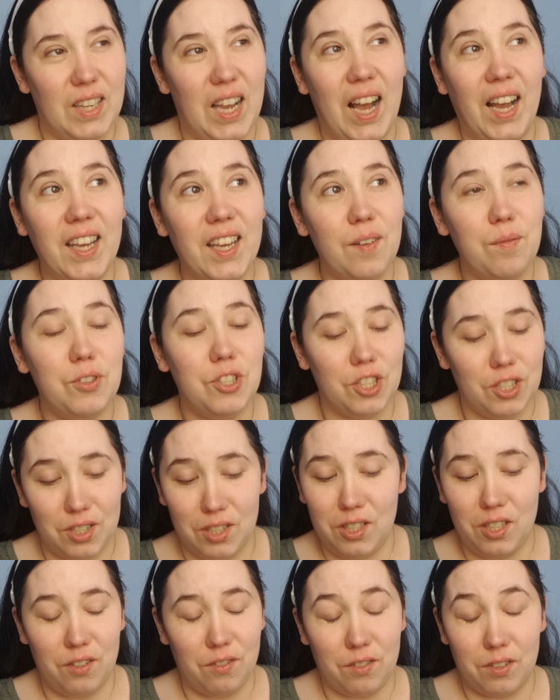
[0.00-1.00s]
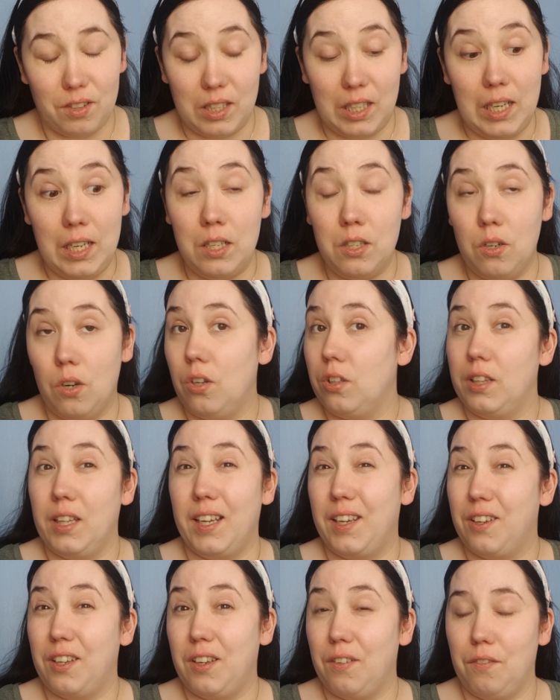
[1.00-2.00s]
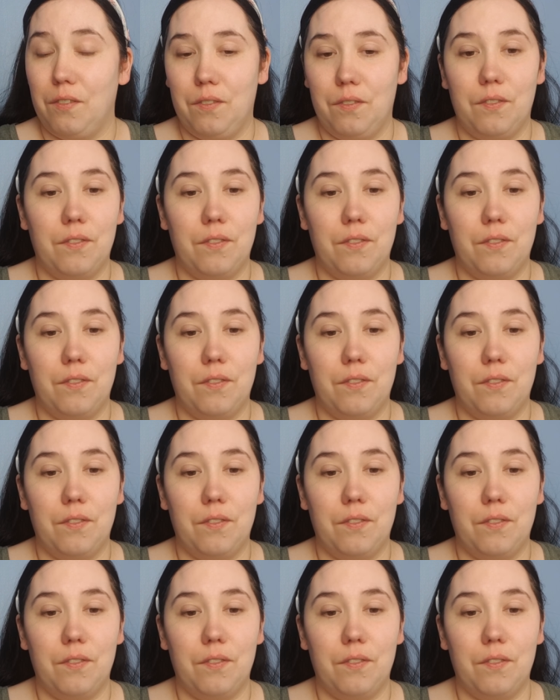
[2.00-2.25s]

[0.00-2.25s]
I am just not keen on like